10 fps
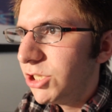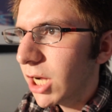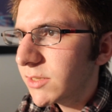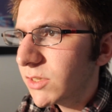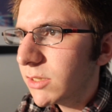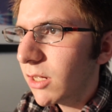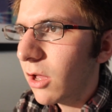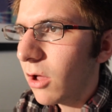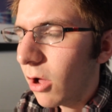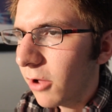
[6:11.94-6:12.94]
Just
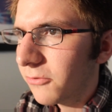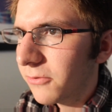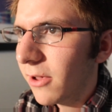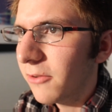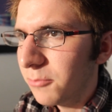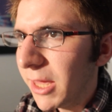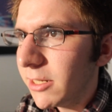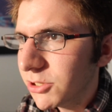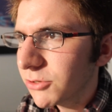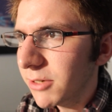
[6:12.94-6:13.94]
off of
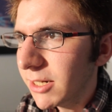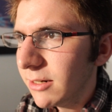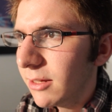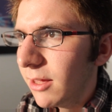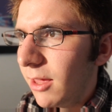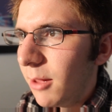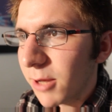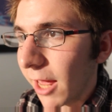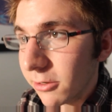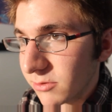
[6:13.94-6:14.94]
Main Street.
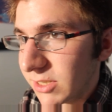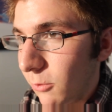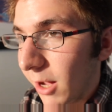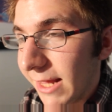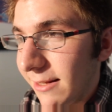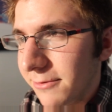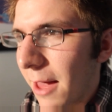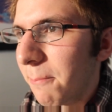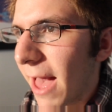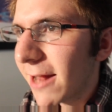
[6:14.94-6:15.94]
But I don't see why any of
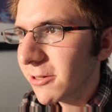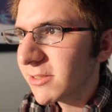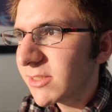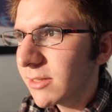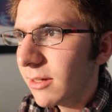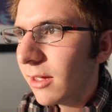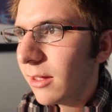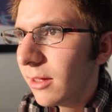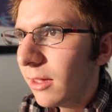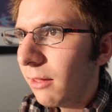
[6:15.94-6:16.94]
that matters.
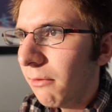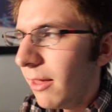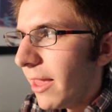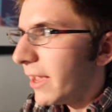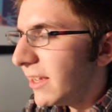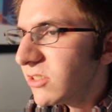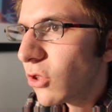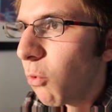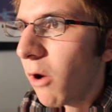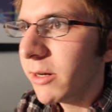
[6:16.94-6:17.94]
He's
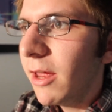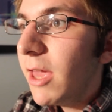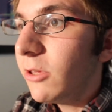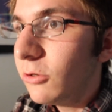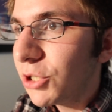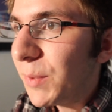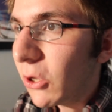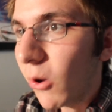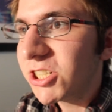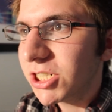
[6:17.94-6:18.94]
the one you should be
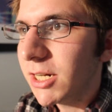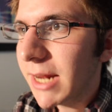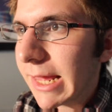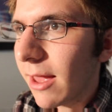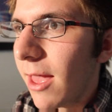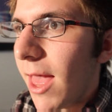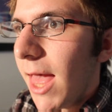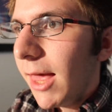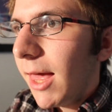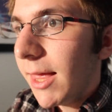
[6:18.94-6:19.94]
questioning,
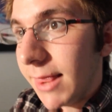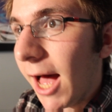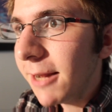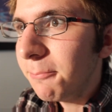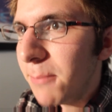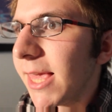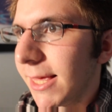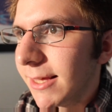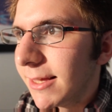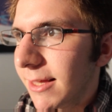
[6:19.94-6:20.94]
not
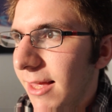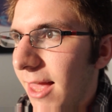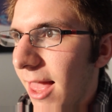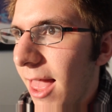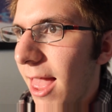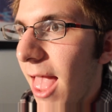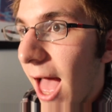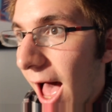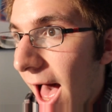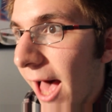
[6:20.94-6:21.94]
me.
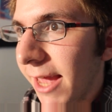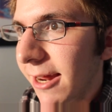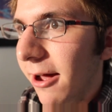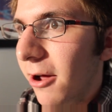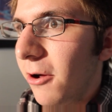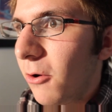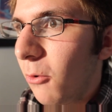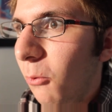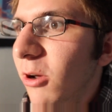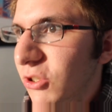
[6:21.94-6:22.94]
I
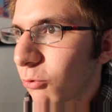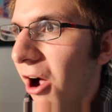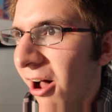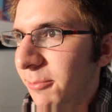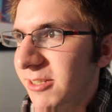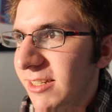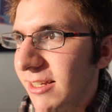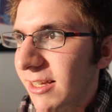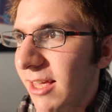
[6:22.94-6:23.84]
was robbed.